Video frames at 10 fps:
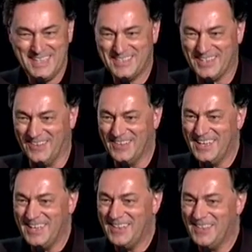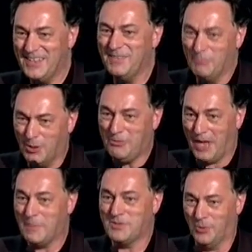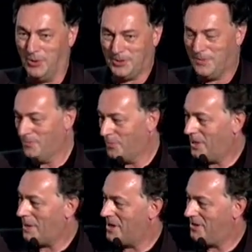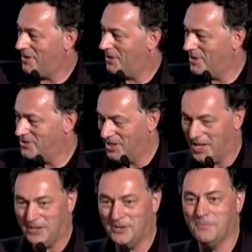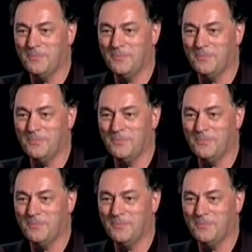So both games work. We'll come back to the question later.